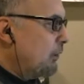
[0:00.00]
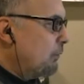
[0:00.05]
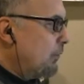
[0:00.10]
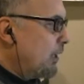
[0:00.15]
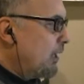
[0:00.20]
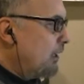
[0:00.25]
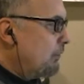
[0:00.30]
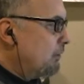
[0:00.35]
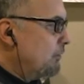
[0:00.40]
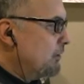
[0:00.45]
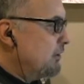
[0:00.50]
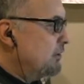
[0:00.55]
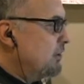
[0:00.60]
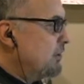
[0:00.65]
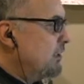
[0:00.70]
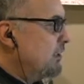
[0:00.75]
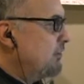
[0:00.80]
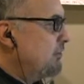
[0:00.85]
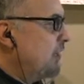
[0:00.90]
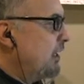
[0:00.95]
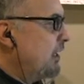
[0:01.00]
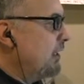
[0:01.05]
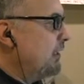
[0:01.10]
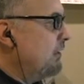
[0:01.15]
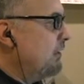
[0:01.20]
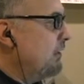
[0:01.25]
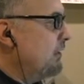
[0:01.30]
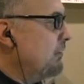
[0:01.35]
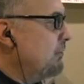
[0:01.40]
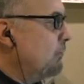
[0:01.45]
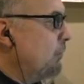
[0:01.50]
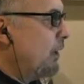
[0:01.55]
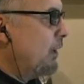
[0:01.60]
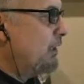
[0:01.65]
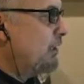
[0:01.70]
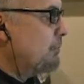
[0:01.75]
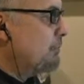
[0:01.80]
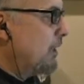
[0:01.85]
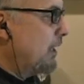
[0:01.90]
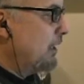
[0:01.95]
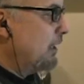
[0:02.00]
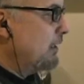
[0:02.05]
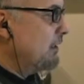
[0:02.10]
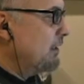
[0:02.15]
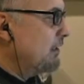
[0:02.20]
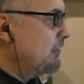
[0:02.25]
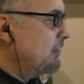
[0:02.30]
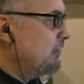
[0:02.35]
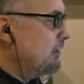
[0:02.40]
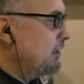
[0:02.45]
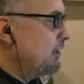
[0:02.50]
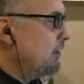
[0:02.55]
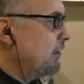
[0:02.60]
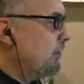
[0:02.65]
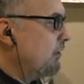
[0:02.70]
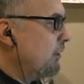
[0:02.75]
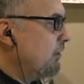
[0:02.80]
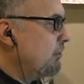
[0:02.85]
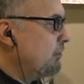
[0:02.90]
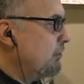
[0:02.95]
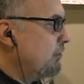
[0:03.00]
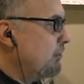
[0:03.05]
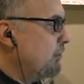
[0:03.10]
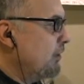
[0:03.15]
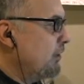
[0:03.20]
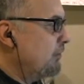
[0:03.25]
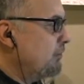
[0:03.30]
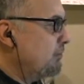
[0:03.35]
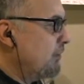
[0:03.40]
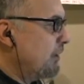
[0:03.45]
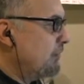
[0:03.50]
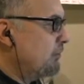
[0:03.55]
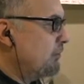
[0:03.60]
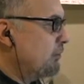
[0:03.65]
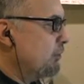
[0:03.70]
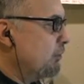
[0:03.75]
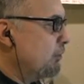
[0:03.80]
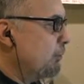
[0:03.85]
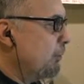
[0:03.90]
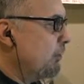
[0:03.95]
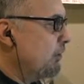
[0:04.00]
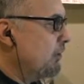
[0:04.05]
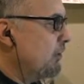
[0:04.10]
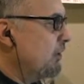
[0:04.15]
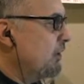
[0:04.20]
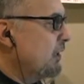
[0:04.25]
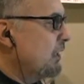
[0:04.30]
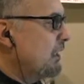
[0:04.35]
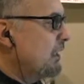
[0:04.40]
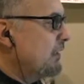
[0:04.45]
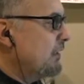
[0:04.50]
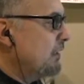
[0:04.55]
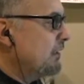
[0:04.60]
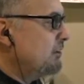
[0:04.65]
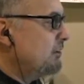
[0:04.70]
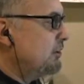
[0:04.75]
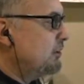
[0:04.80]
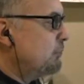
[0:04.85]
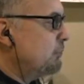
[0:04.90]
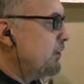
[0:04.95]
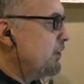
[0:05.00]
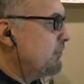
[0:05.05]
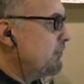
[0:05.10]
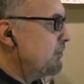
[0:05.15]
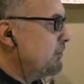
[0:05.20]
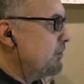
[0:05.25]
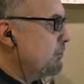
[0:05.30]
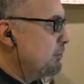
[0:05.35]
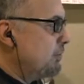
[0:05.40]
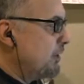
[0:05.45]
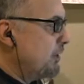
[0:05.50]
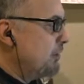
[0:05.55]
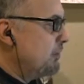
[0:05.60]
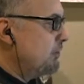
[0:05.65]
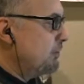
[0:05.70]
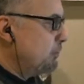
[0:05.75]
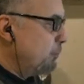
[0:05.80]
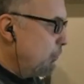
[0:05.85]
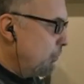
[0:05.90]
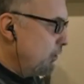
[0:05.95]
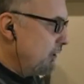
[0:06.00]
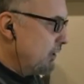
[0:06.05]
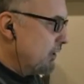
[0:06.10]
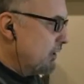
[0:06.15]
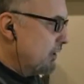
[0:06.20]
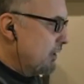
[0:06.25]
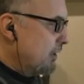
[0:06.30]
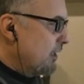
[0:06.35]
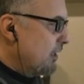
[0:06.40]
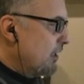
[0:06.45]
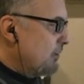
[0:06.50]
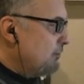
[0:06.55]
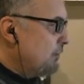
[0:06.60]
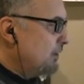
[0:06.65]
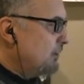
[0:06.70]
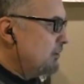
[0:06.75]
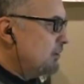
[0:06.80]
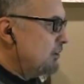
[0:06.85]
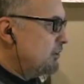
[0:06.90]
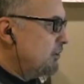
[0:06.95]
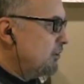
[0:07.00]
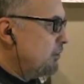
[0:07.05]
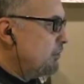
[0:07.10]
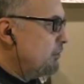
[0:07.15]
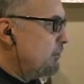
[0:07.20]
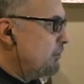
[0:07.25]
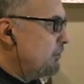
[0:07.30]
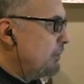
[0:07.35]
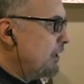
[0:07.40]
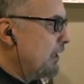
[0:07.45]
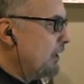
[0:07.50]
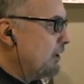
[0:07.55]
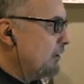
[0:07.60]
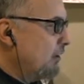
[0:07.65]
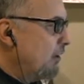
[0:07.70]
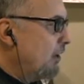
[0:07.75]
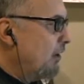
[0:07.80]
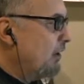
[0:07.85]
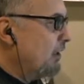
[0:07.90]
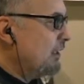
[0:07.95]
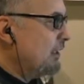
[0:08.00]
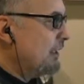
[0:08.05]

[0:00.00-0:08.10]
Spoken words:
aware when she decided to leave Guatemala and sneak across the U.S.-Mexico border that she risked being deported, but she chose to make a long,